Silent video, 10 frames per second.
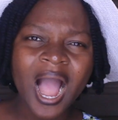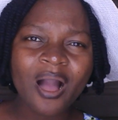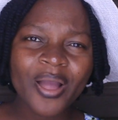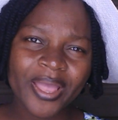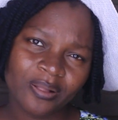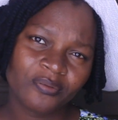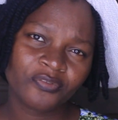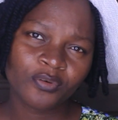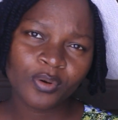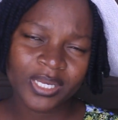How
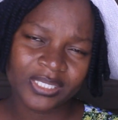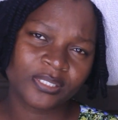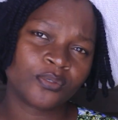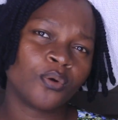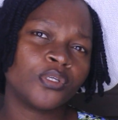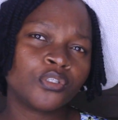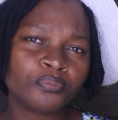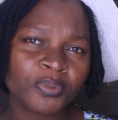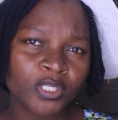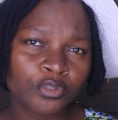helpful it's going to
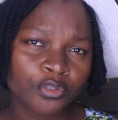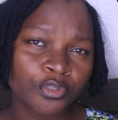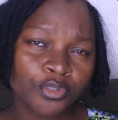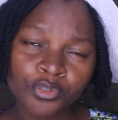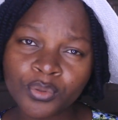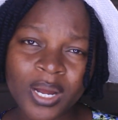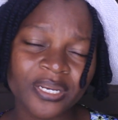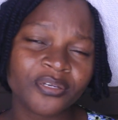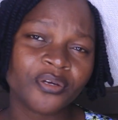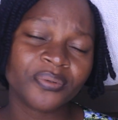be to you
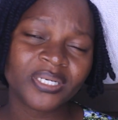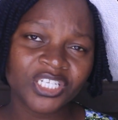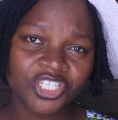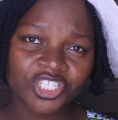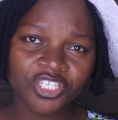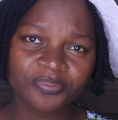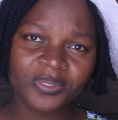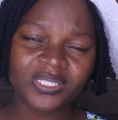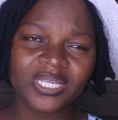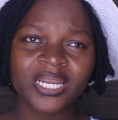and your relationship
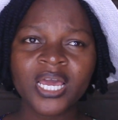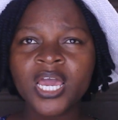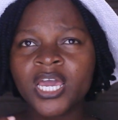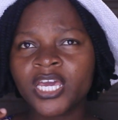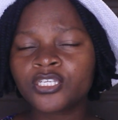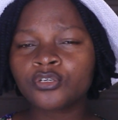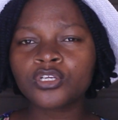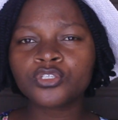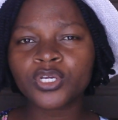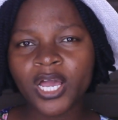is that it's
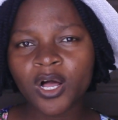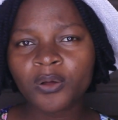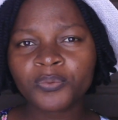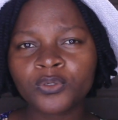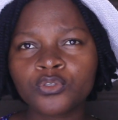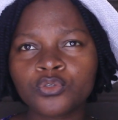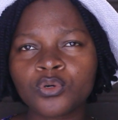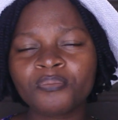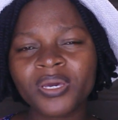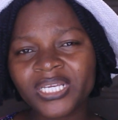going to help you to
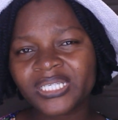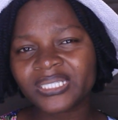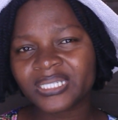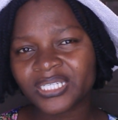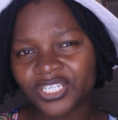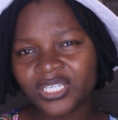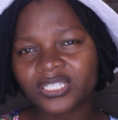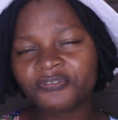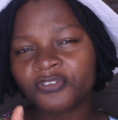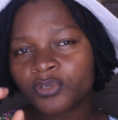make
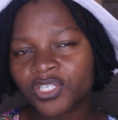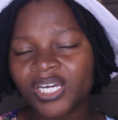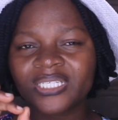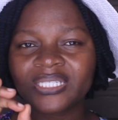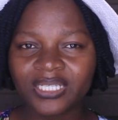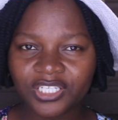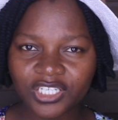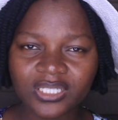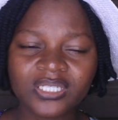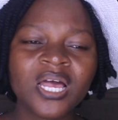decisions, future
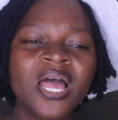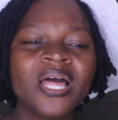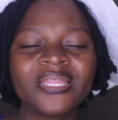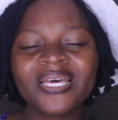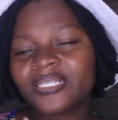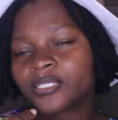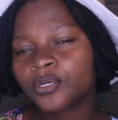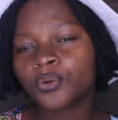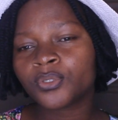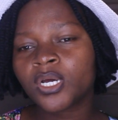decisions that
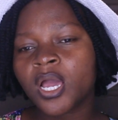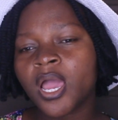could